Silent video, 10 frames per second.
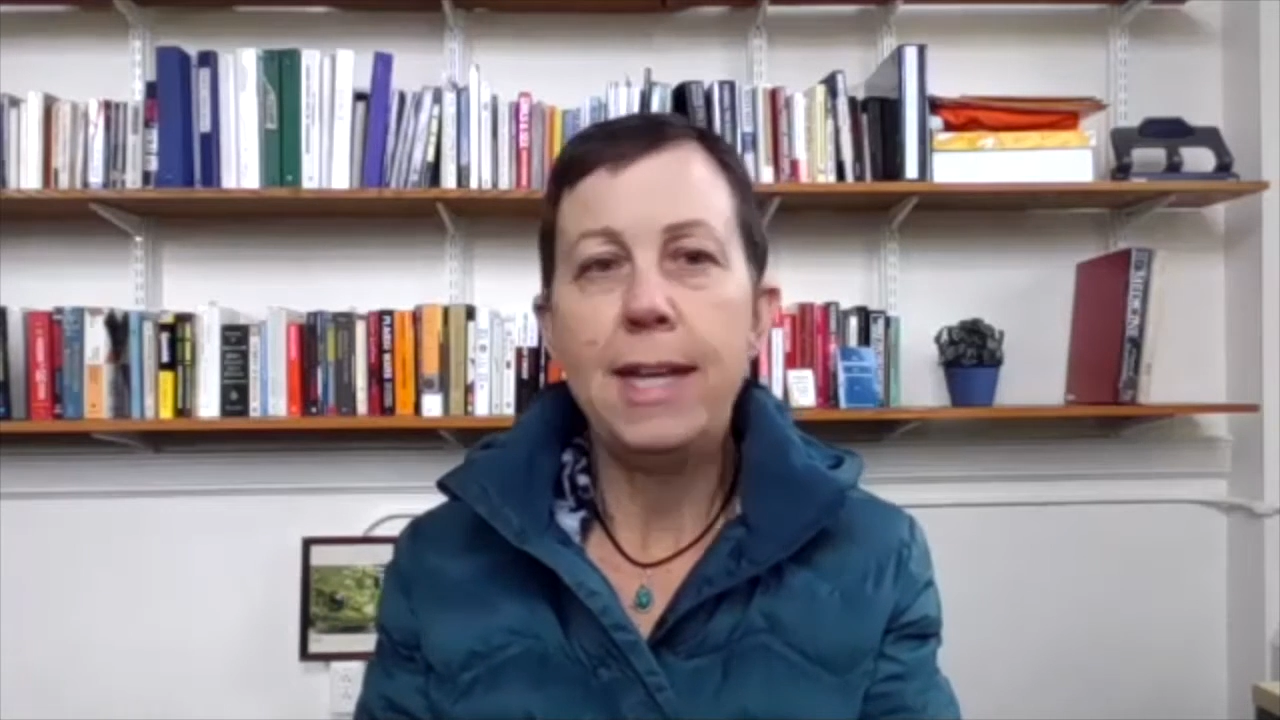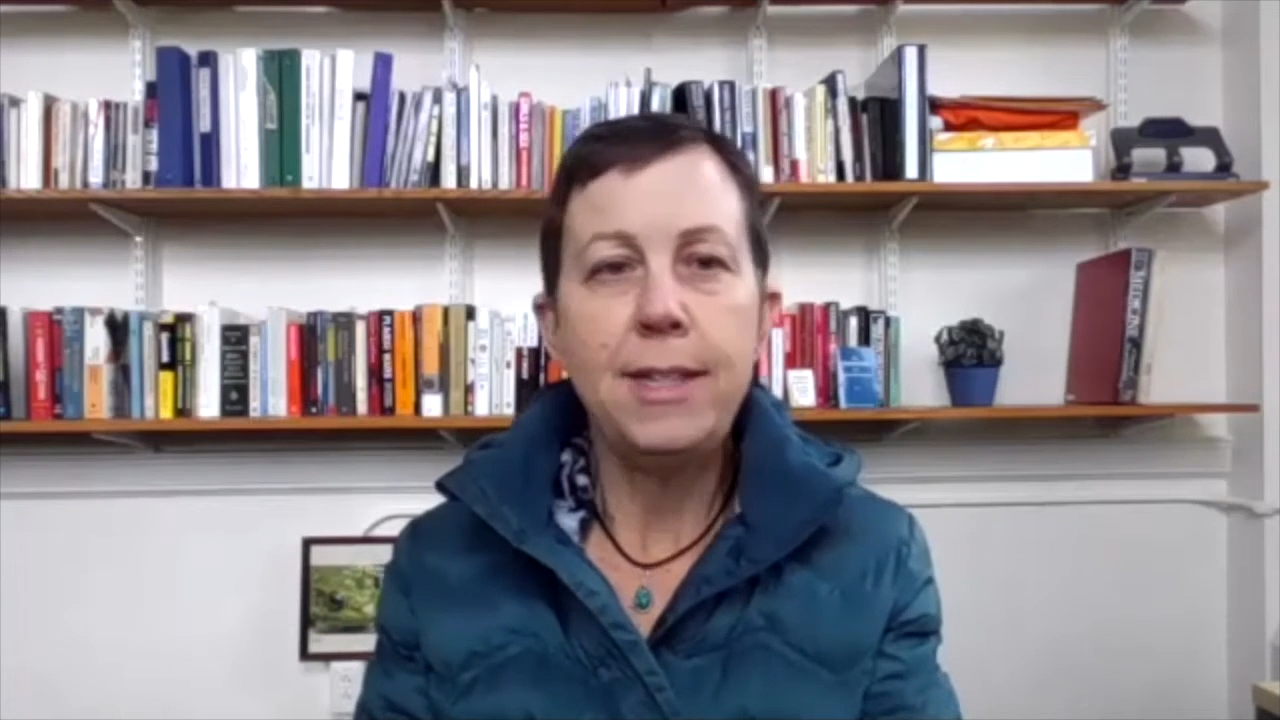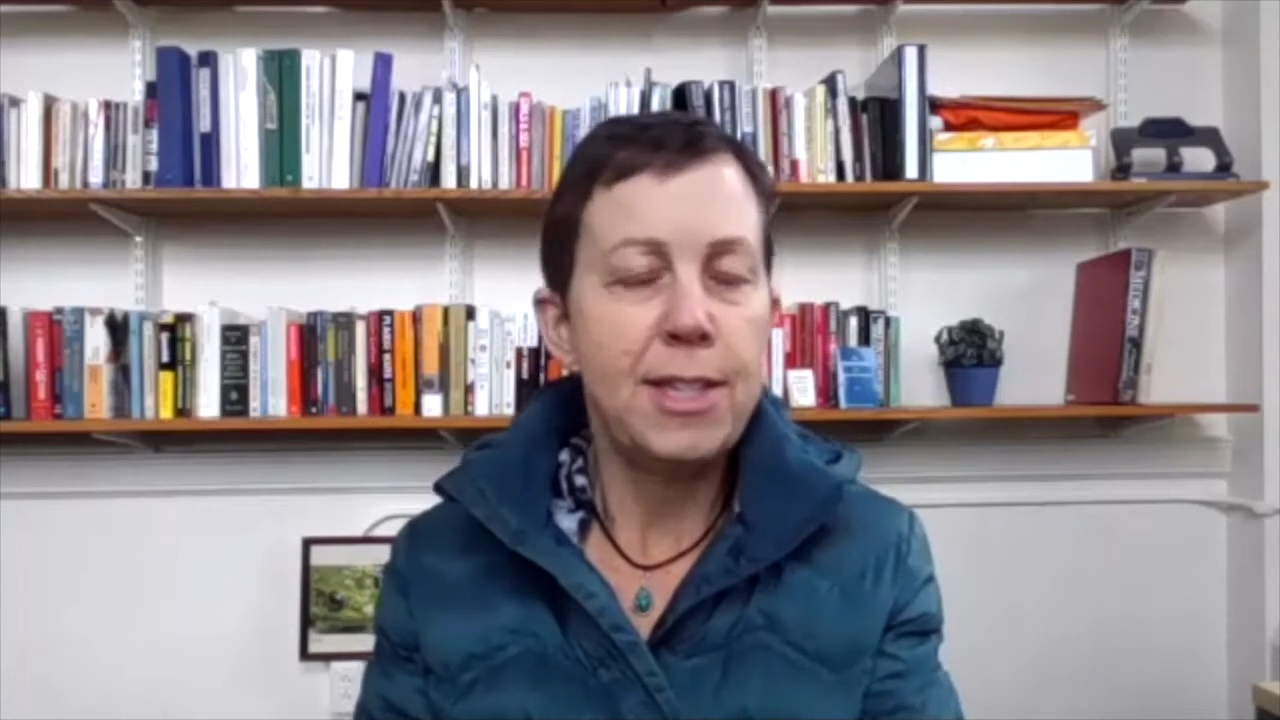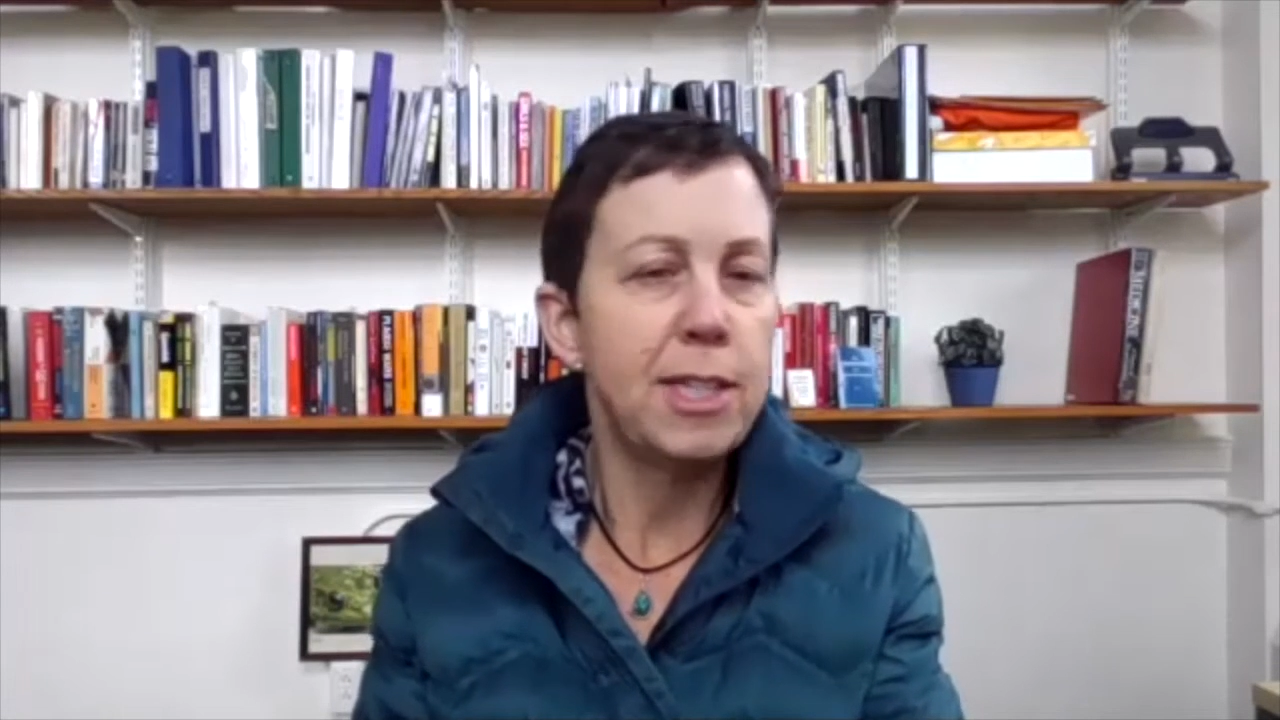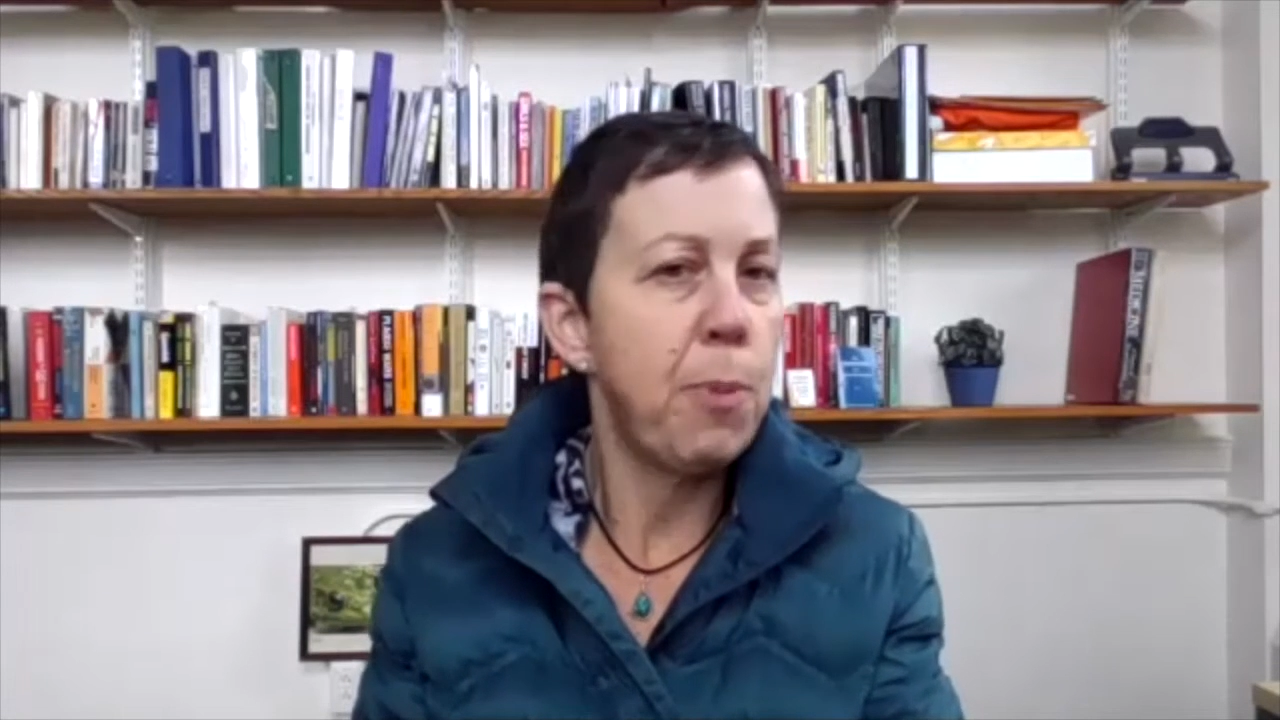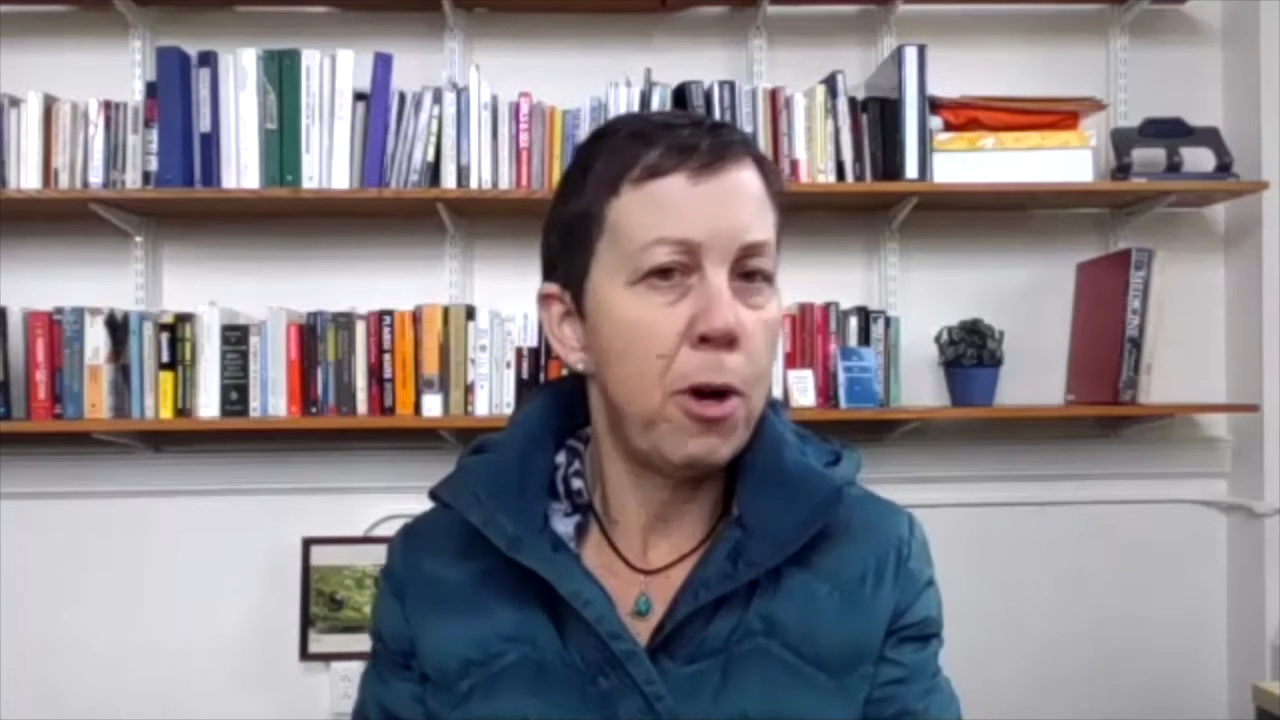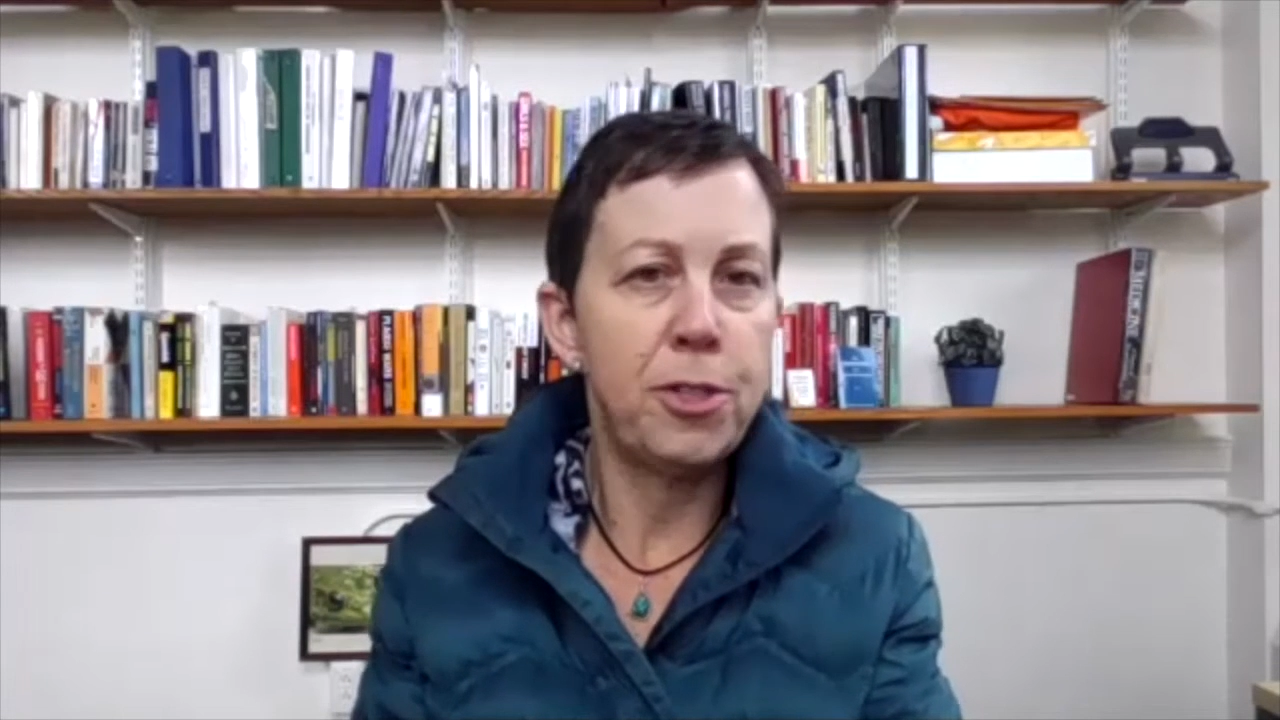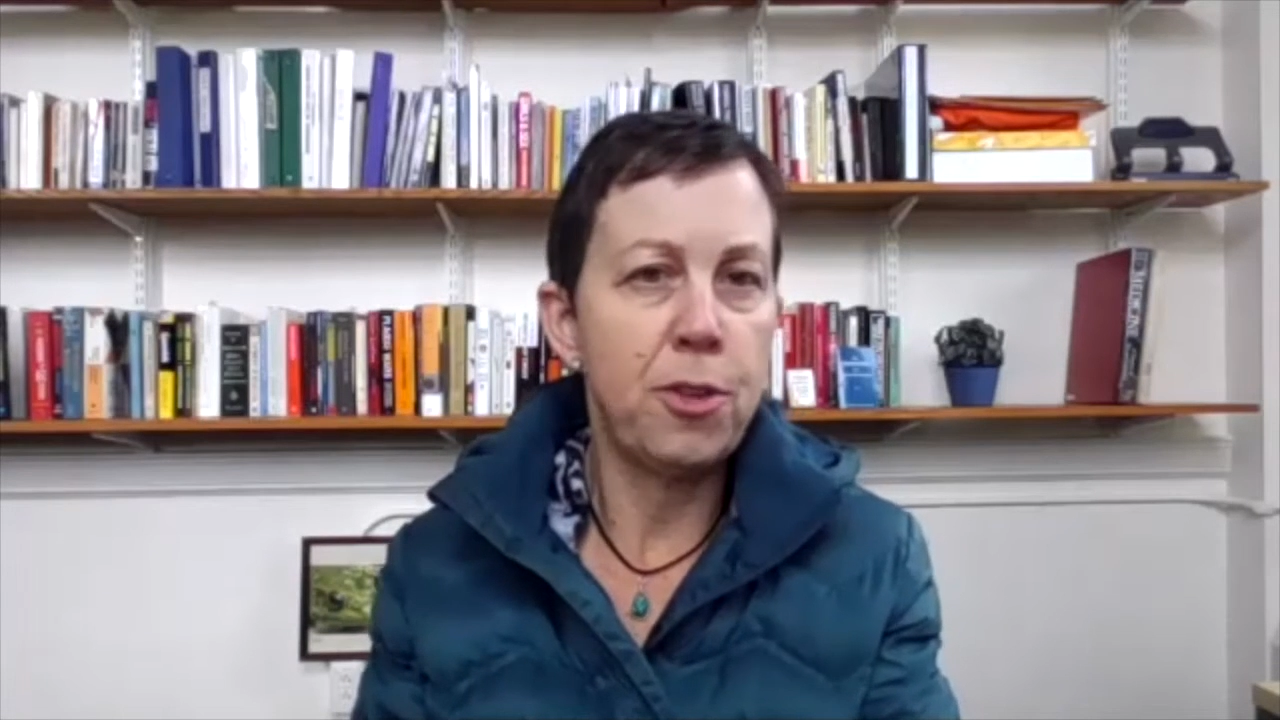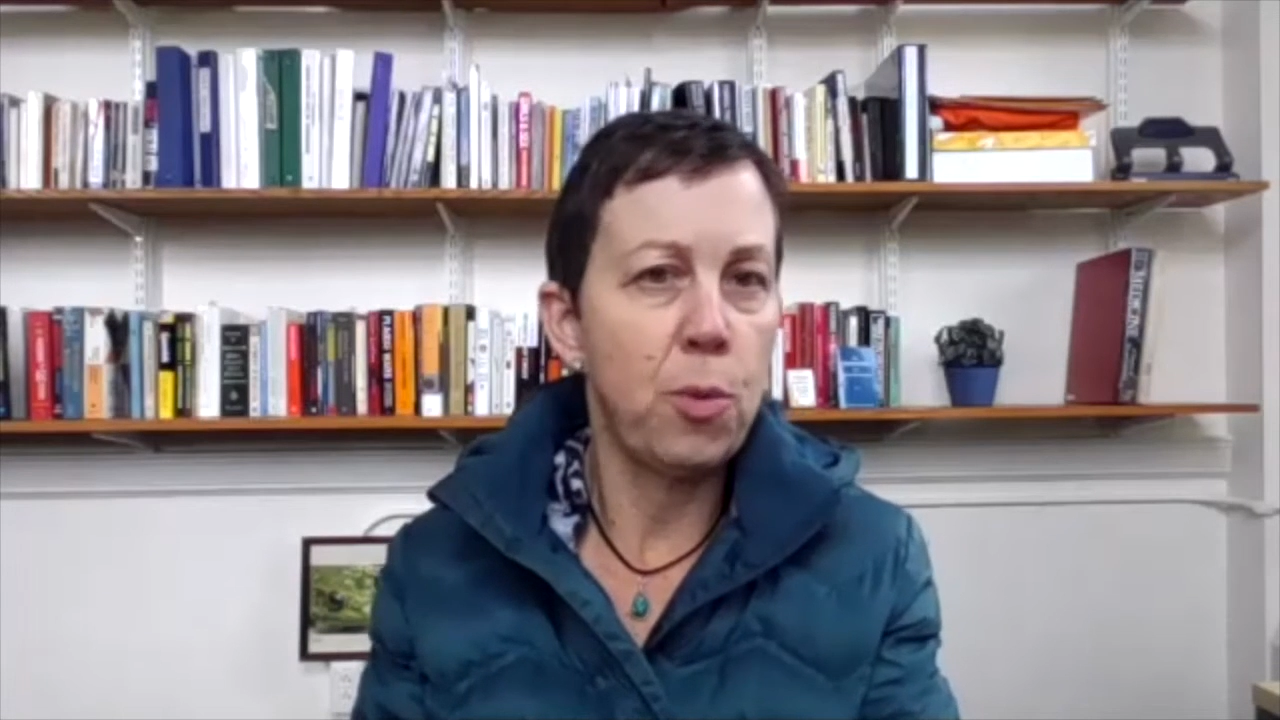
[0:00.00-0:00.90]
easiest parts of the